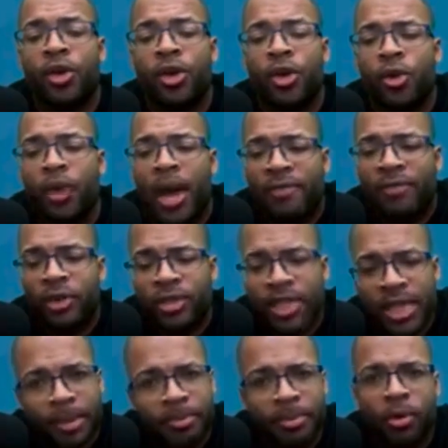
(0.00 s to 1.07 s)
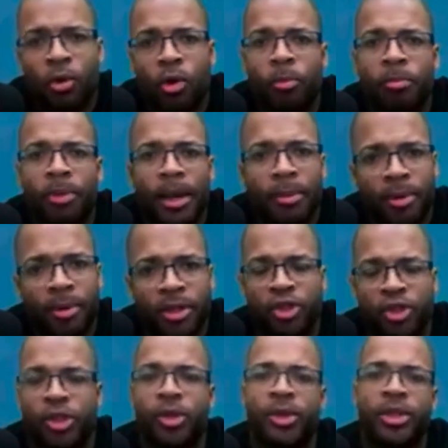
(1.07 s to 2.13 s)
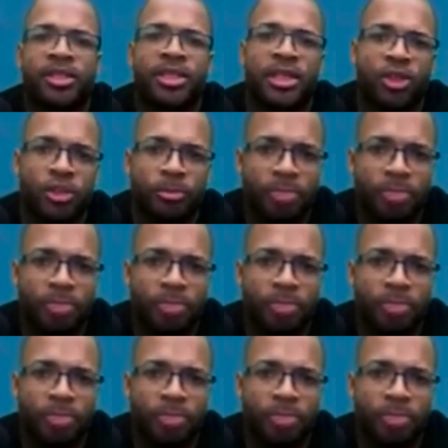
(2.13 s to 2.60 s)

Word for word: you have your typical blood pressure units that you put